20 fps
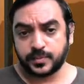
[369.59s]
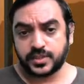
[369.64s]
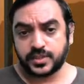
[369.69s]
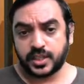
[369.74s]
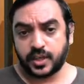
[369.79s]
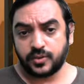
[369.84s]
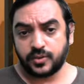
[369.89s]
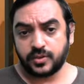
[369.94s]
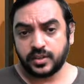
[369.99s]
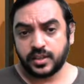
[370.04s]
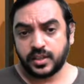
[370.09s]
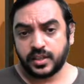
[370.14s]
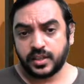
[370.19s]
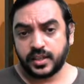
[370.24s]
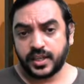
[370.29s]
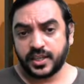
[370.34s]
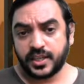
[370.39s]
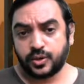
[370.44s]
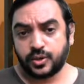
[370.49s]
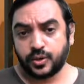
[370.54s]
down,
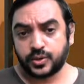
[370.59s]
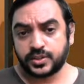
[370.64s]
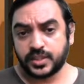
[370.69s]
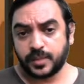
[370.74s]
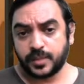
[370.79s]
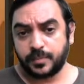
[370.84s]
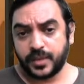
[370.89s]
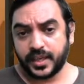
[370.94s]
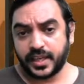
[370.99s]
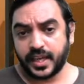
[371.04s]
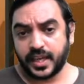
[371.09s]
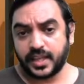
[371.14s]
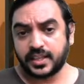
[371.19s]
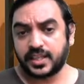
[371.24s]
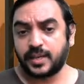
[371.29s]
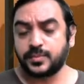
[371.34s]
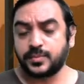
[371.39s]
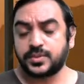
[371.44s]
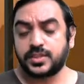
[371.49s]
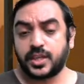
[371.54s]
it goes up, again
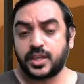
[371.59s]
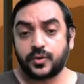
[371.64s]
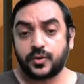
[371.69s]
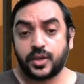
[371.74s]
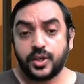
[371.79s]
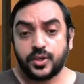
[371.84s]
comes down.